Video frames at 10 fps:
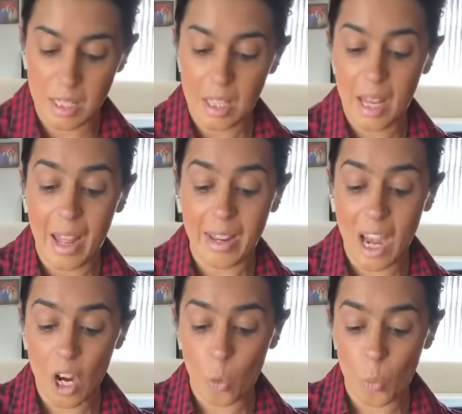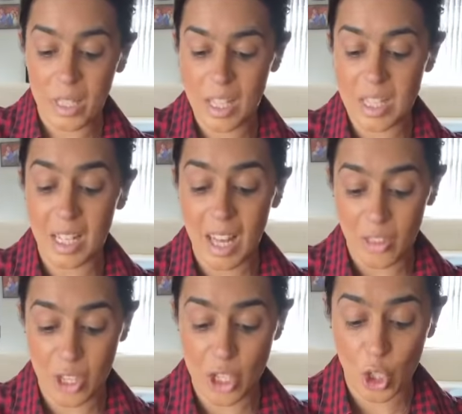And now we need to let
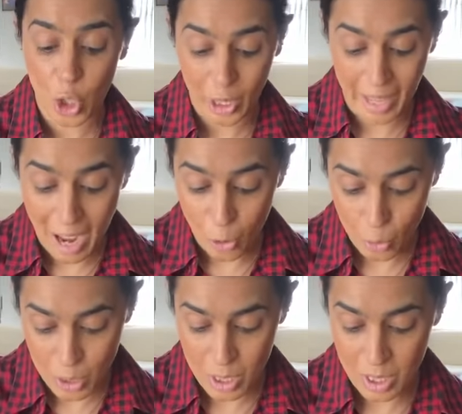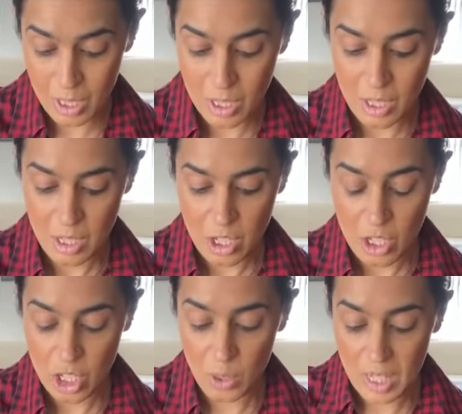this cook out.
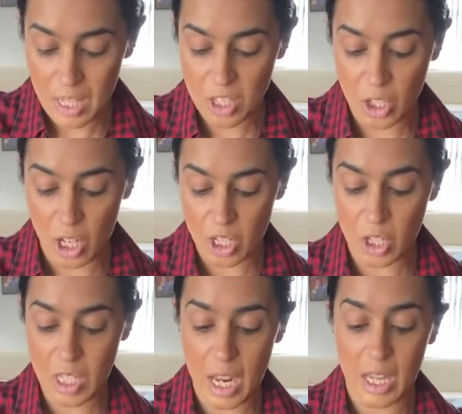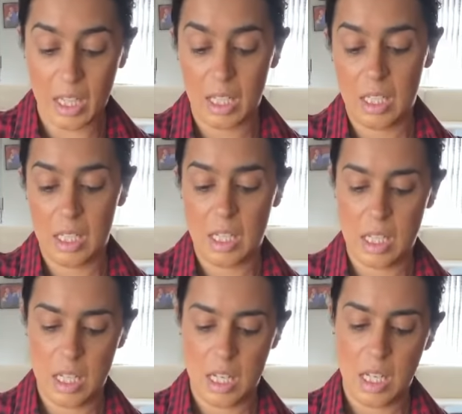So it is going to take
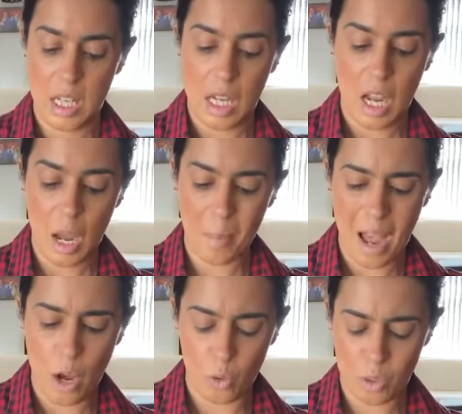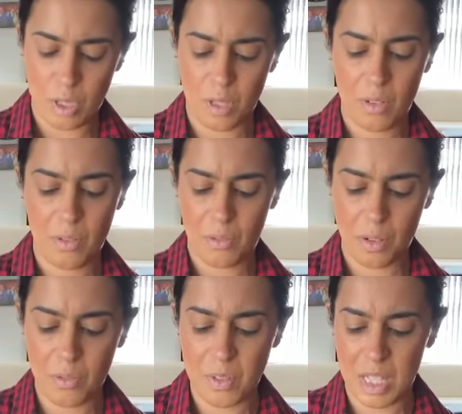about
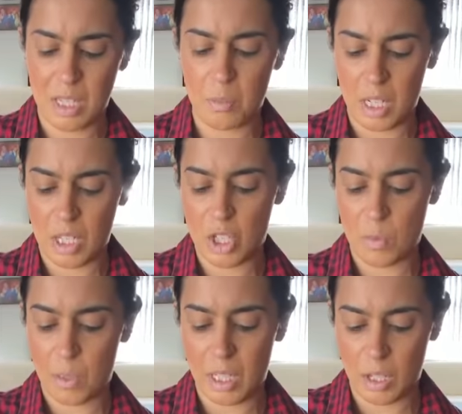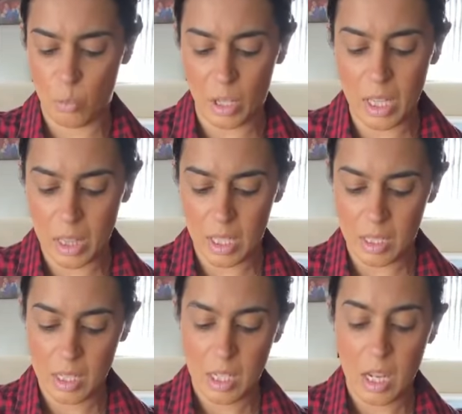15 minutes to begin with,
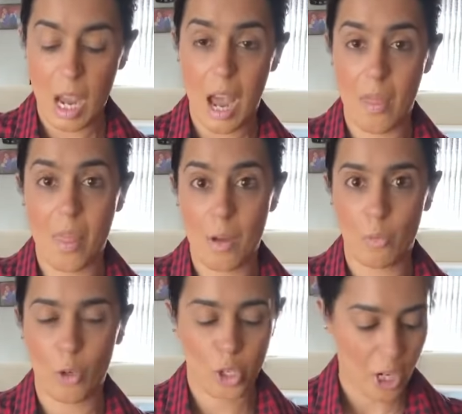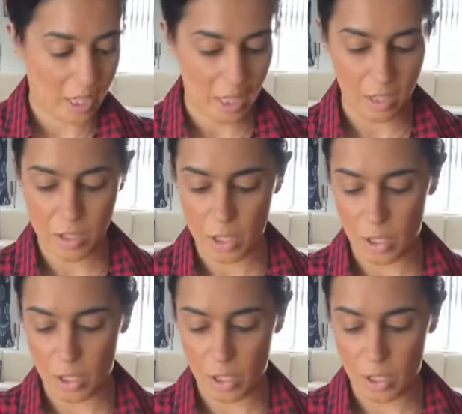and then we'll check it. So